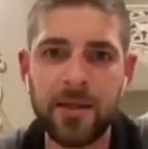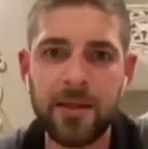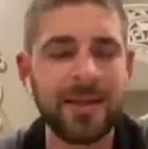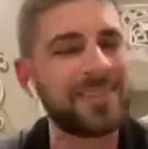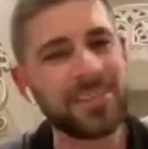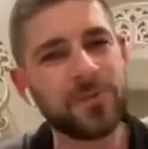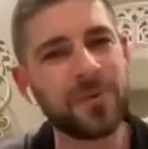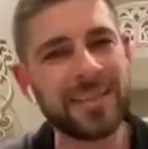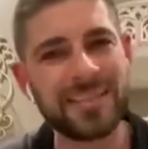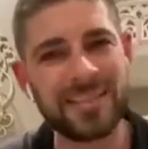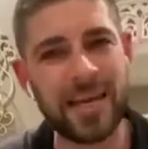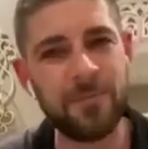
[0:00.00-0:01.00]
It doesn't really
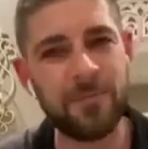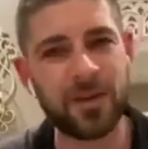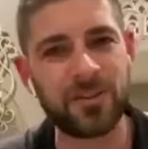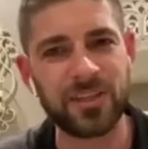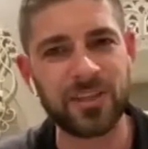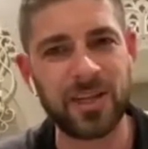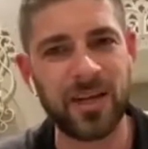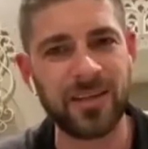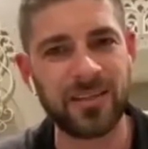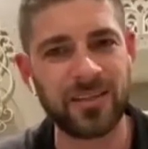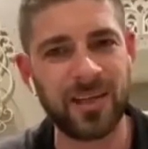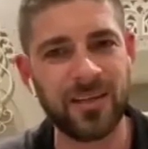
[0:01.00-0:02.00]
say much as
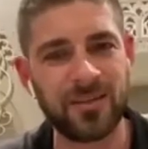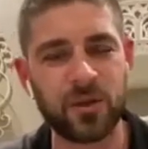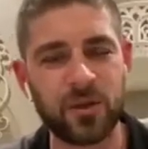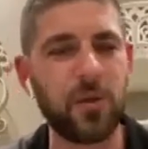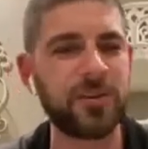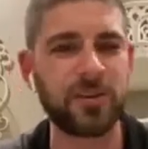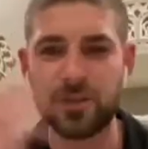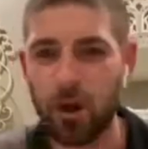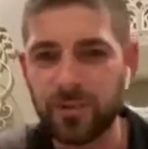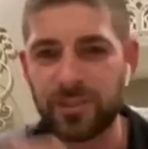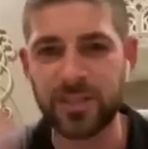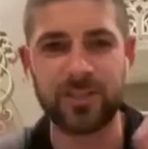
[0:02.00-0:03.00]
to what the
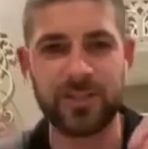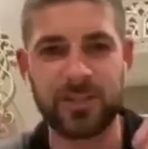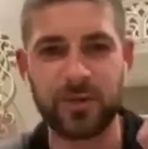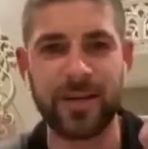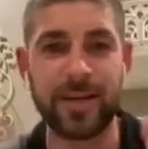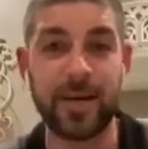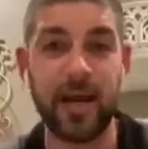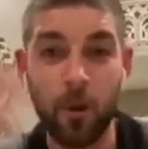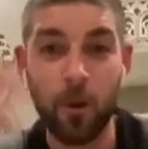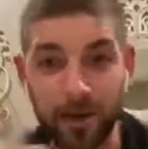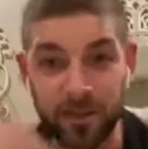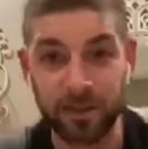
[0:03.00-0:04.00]
dosage is doing and how
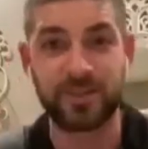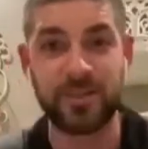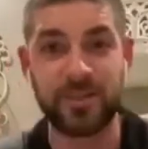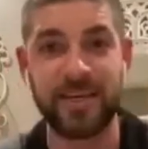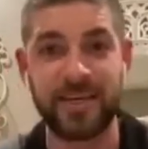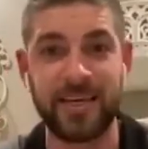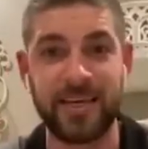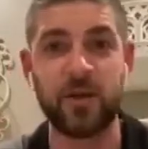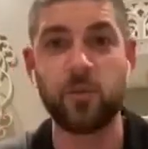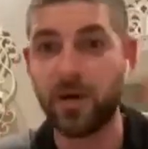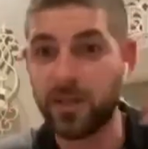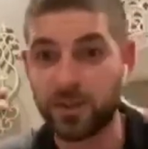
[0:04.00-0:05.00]
much you're taking and what
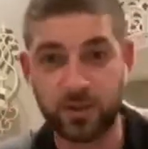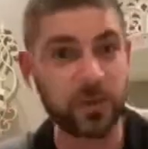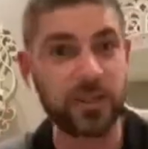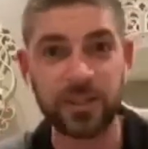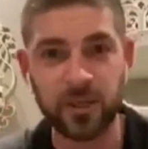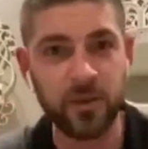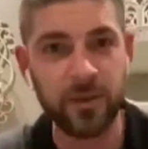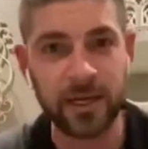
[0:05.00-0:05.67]
it's really doing.